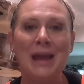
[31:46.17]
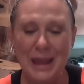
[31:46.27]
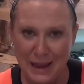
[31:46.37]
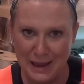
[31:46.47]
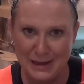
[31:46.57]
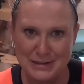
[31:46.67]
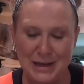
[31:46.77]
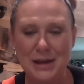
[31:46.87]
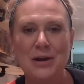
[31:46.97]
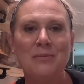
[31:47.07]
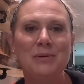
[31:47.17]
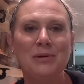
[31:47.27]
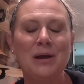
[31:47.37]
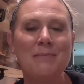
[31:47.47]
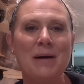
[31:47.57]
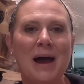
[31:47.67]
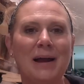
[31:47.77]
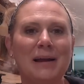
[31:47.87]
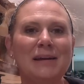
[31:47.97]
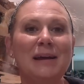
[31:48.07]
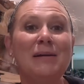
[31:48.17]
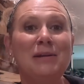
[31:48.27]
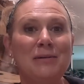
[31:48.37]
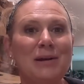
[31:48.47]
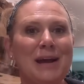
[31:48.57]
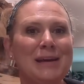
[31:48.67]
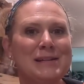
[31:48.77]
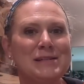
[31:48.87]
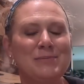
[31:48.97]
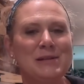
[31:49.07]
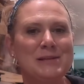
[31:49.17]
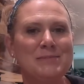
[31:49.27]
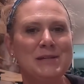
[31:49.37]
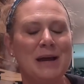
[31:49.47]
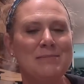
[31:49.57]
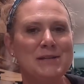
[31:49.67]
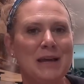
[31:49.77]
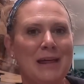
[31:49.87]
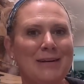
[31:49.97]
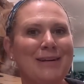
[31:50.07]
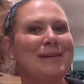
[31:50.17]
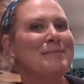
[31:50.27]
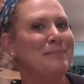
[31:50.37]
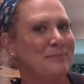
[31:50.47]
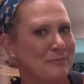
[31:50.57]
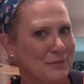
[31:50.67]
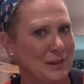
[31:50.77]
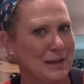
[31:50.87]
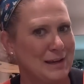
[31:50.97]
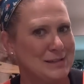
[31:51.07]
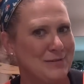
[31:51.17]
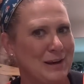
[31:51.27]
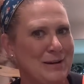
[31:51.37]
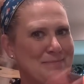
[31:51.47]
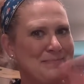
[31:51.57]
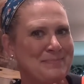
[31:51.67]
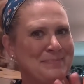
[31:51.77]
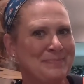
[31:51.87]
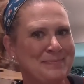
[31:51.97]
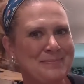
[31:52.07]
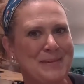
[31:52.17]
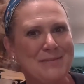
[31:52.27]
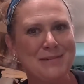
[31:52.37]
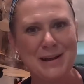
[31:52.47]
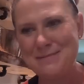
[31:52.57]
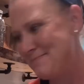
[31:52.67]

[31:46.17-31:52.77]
and I hope you'll come back and you and I can spend some time together for the next video. Bye for now.